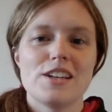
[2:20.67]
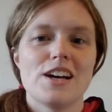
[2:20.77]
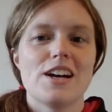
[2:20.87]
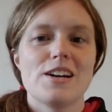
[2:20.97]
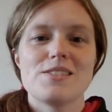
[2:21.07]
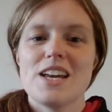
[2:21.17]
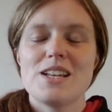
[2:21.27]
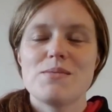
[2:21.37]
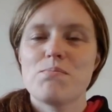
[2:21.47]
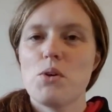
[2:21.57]

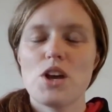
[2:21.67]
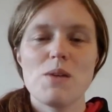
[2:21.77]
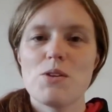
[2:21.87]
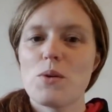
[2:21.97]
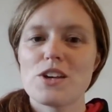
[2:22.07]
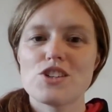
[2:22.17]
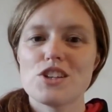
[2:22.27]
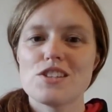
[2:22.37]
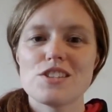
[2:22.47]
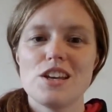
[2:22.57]
10 bookkeeping
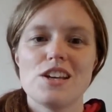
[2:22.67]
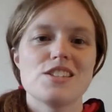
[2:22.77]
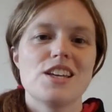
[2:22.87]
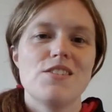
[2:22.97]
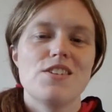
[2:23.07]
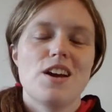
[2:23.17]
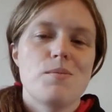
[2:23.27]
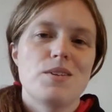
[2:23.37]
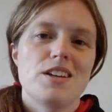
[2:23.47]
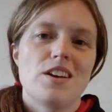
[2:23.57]
questions to give the
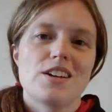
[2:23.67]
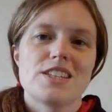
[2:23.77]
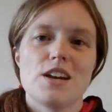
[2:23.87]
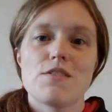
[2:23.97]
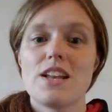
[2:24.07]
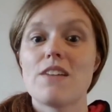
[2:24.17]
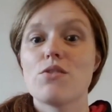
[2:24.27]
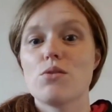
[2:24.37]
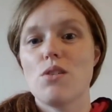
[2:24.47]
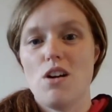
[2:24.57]
company an idea of the
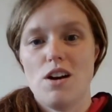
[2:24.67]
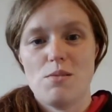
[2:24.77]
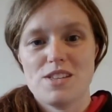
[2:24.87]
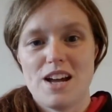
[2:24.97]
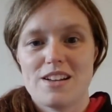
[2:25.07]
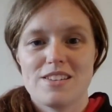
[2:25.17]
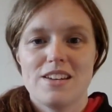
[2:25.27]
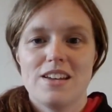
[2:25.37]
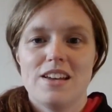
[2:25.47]
level I was at.